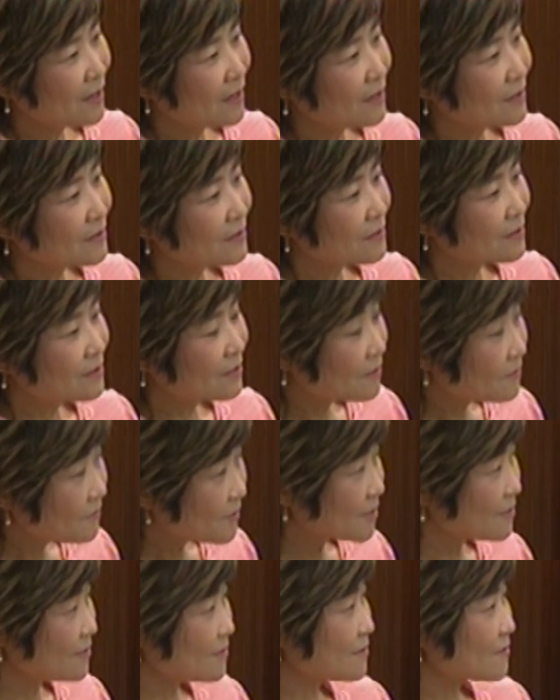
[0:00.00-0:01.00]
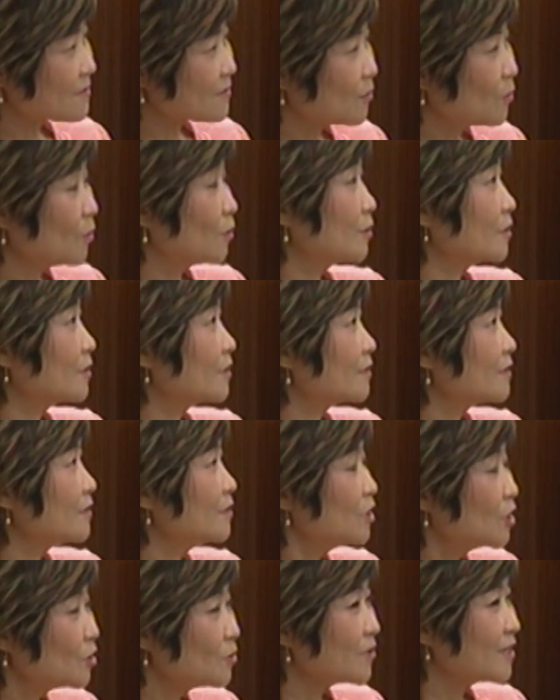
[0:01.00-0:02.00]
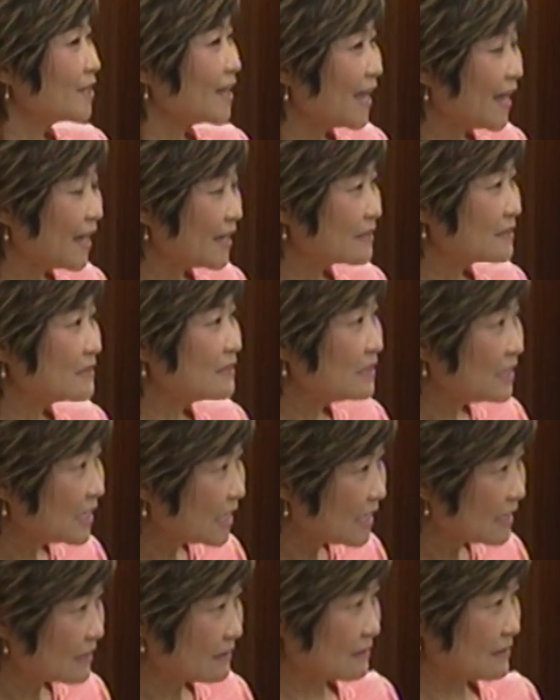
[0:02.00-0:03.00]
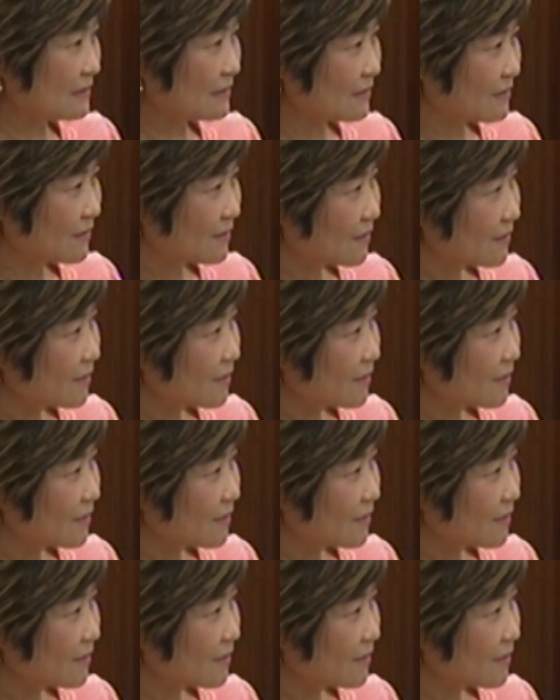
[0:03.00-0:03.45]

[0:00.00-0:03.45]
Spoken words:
services or looks at needs.